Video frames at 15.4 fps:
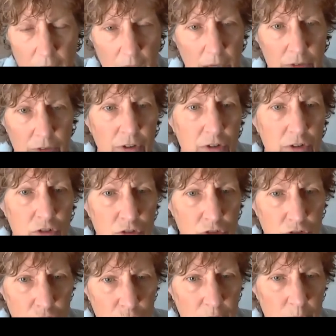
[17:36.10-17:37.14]
such as
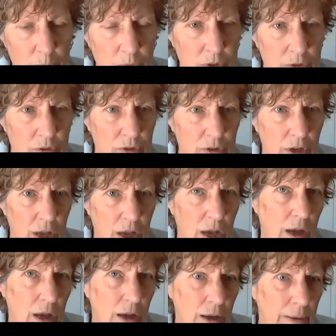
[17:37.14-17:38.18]
treatment
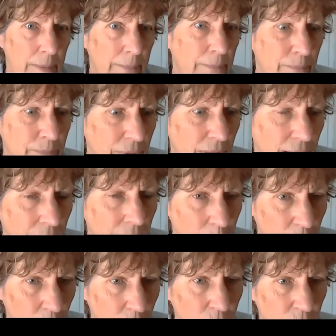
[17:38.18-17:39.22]

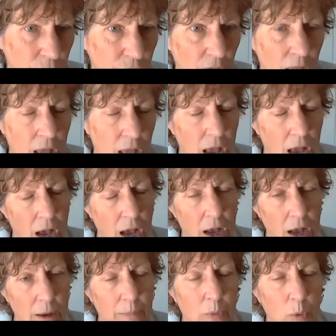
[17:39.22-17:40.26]
chemicals,
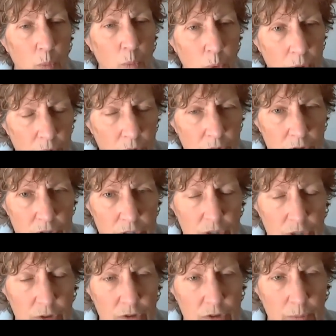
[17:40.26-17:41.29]
will continue
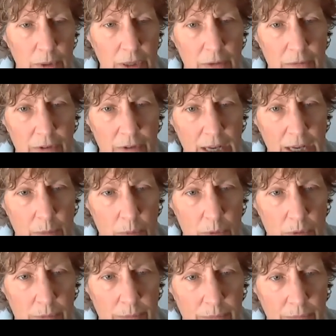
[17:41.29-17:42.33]
to be available?
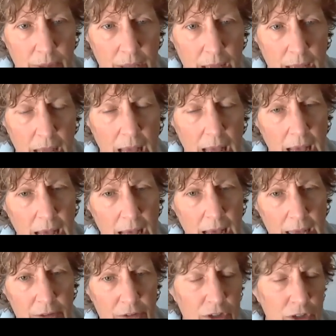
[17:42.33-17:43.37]

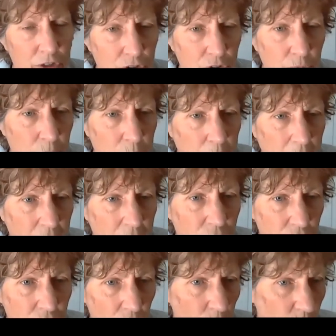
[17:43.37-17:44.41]
And can you arrange
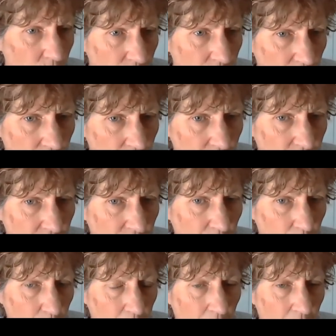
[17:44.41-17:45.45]
alternative
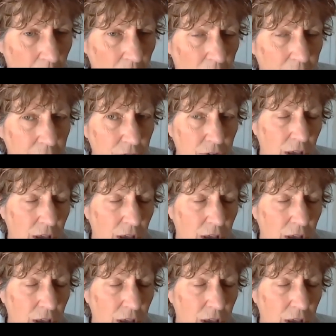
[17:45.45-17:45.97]
supplies